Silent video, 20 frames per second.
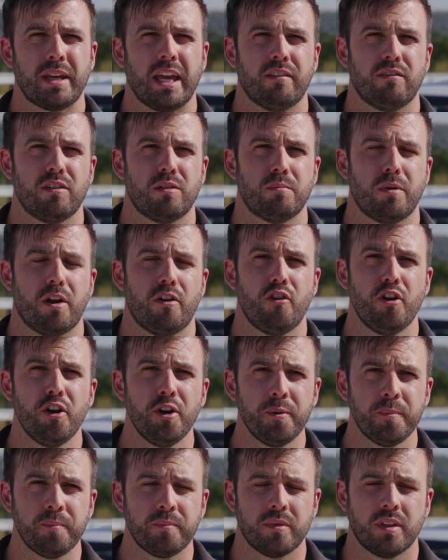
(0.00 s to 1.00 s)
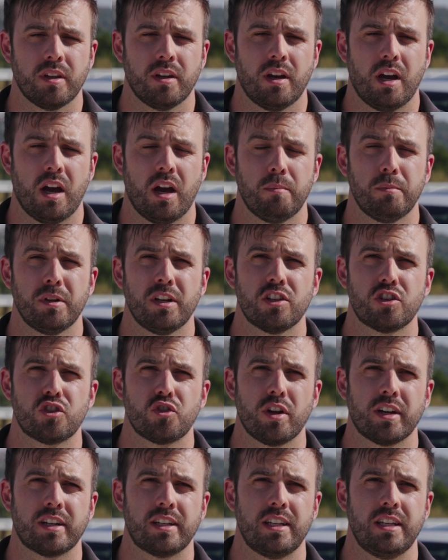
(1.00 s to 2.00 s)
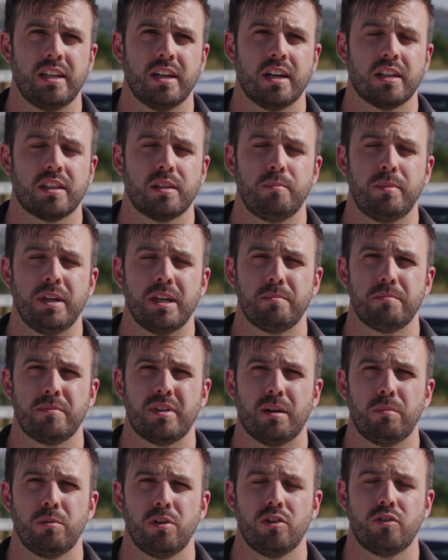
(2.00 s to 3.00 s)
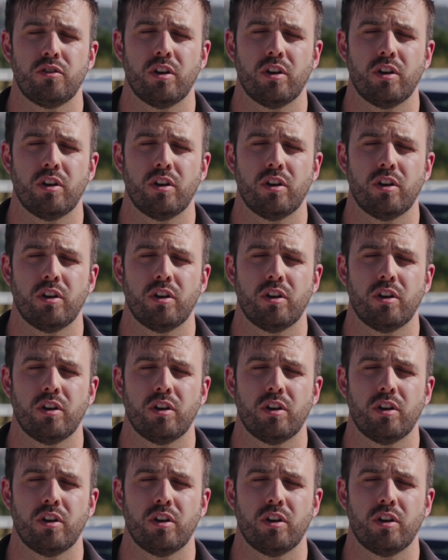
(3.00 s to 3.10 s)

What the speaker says: Gavin Munro. I'm an instructor here at the BMW